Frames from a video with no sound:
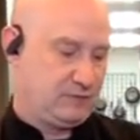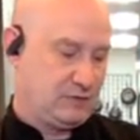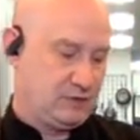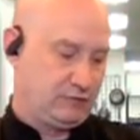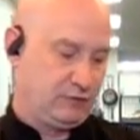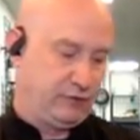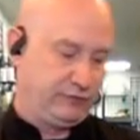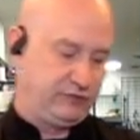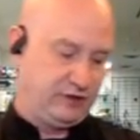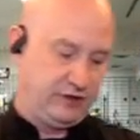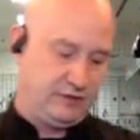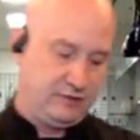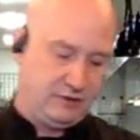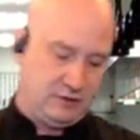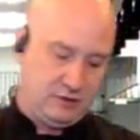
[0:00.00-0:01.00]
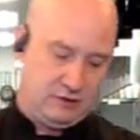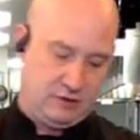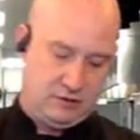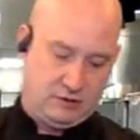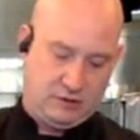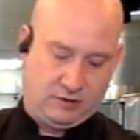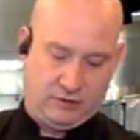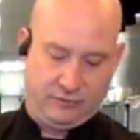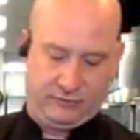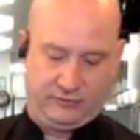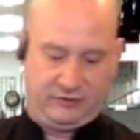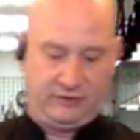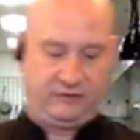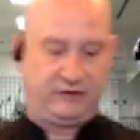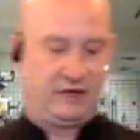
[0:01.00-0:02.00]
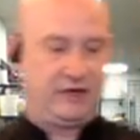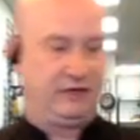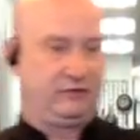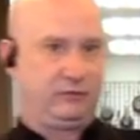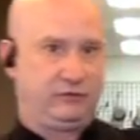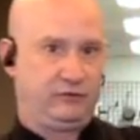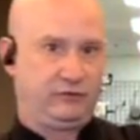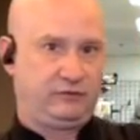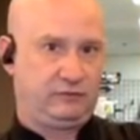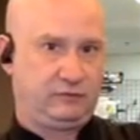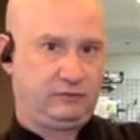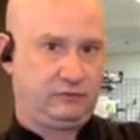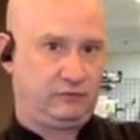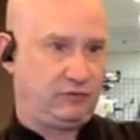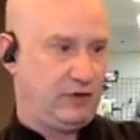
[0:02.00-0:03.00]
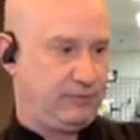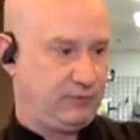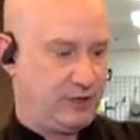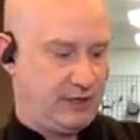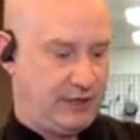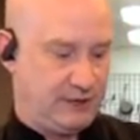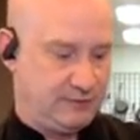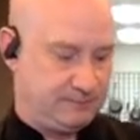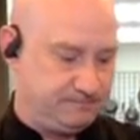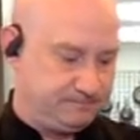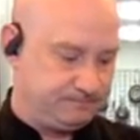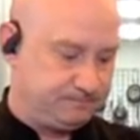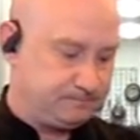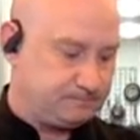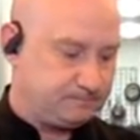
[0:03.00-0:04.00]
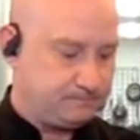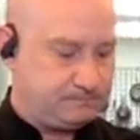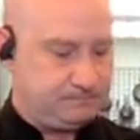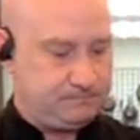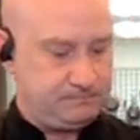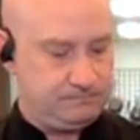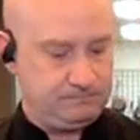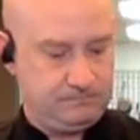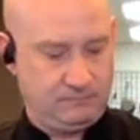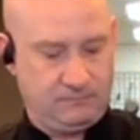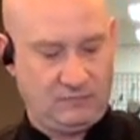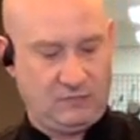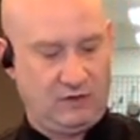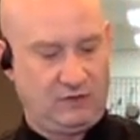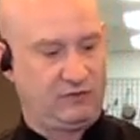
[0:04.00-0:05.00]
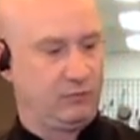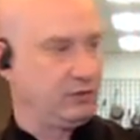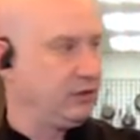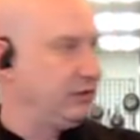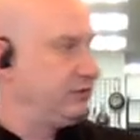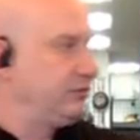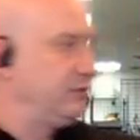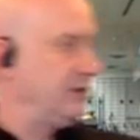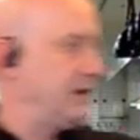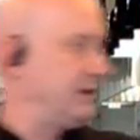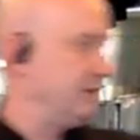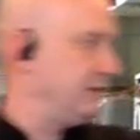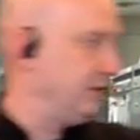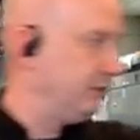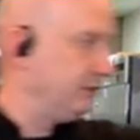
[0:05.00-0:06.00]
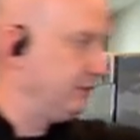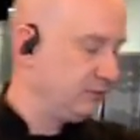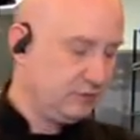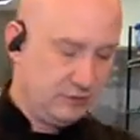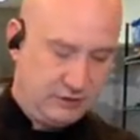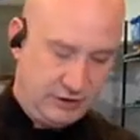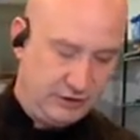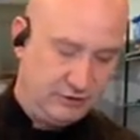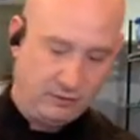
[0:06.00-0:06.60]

roasted, all those insides will just scrape right out. So we're going to throw that in there into